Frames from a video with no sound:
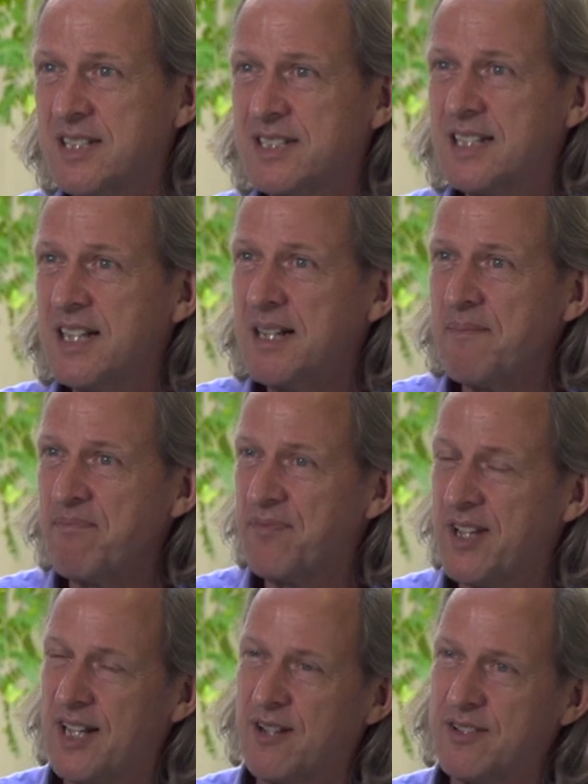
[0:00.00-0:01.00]
this,
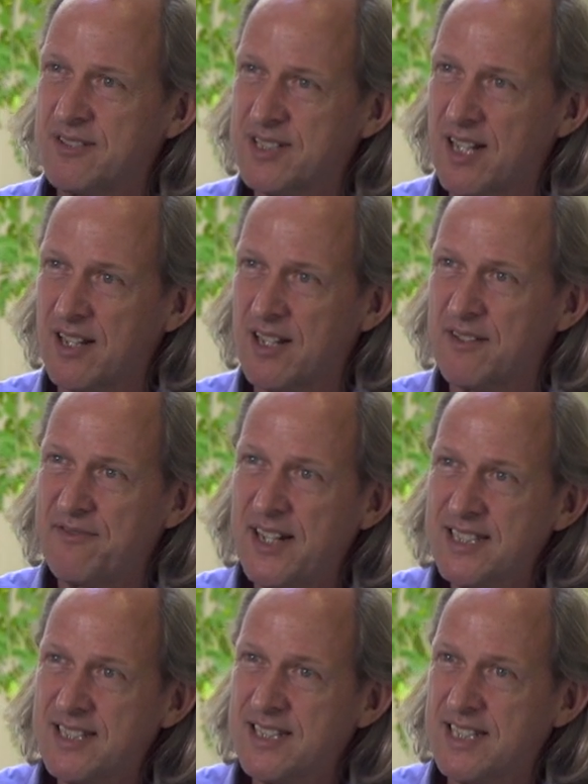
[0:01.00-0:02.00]
you know, there's a lot of
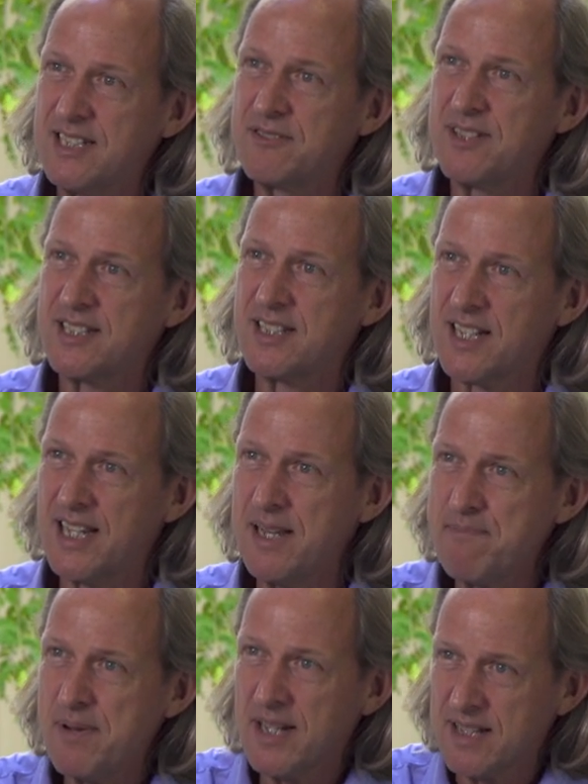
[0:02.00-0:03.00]
vested interest in
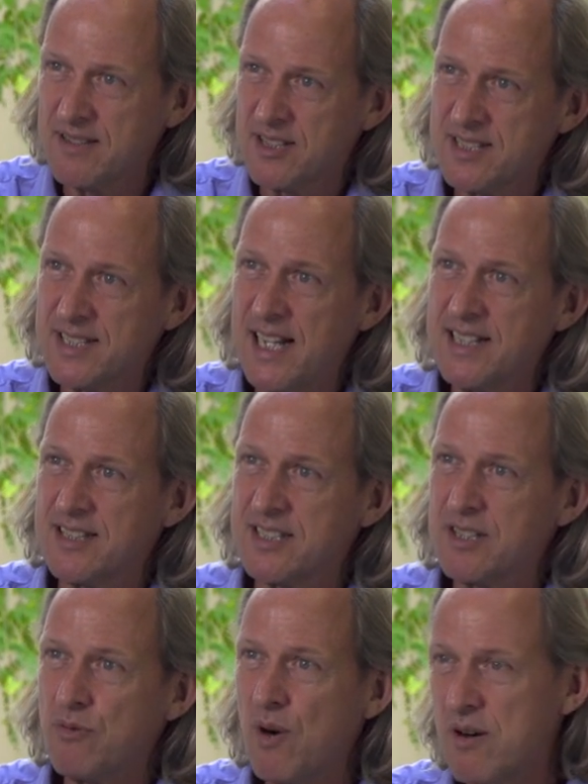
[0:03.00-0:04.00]
keeping the
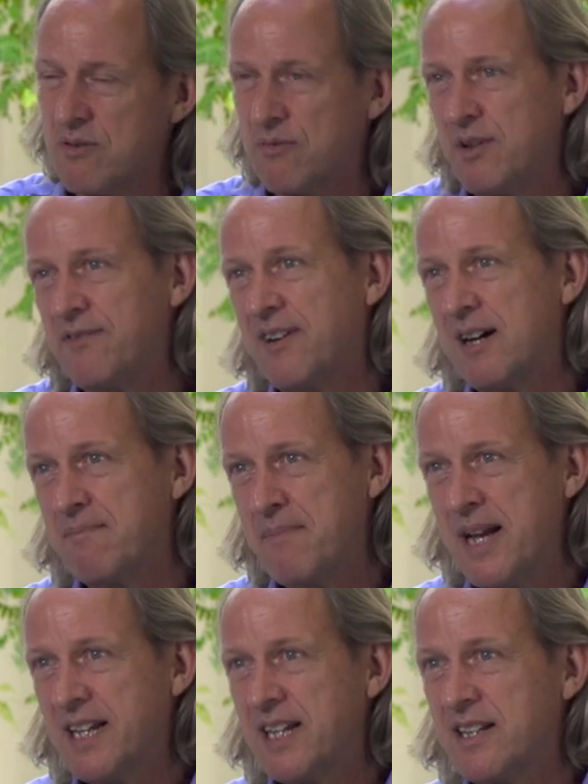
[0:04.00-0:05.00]
status quo without
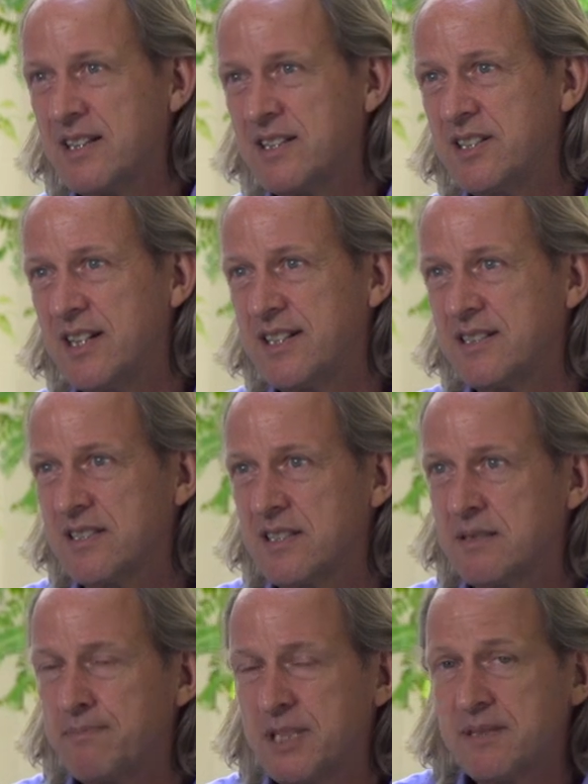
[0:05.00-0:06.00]
making the
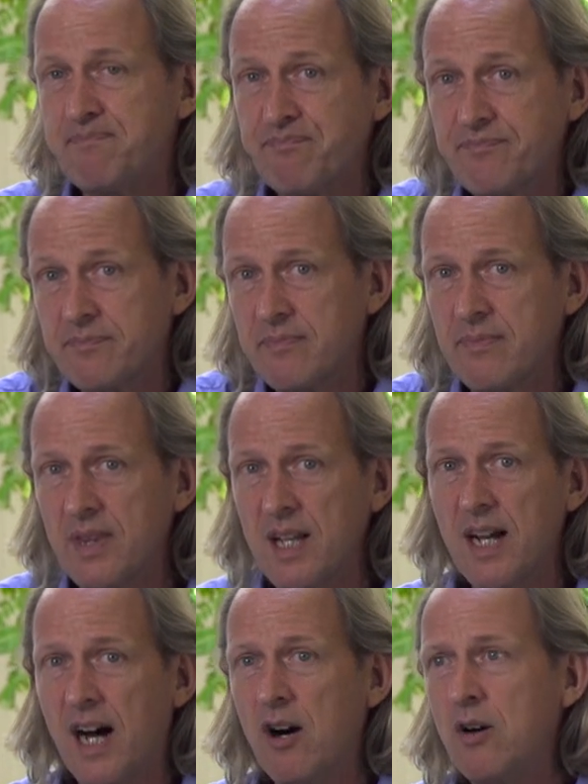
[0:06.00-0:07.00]
changes. But
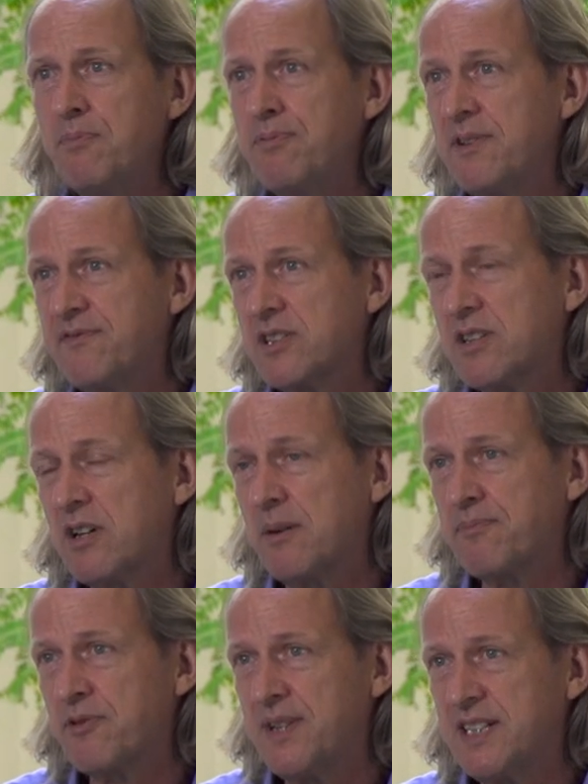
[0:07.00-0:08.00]
I hope with the
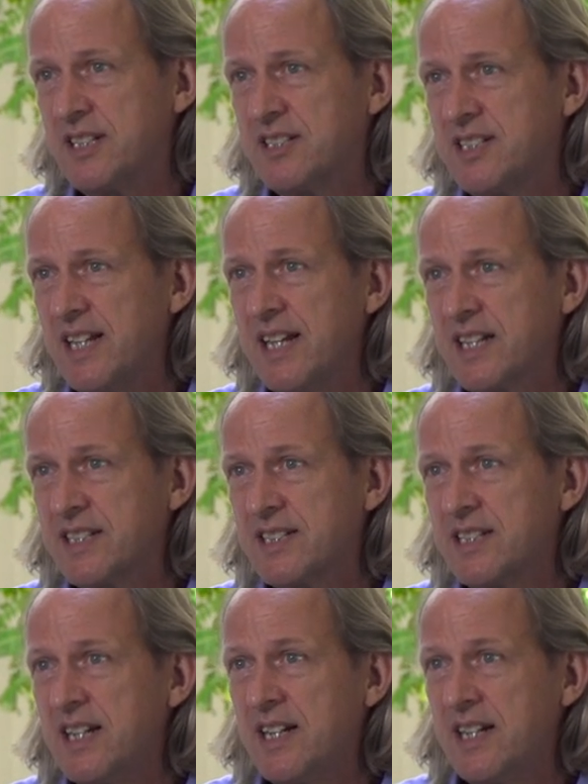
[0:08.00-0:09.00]
COP26,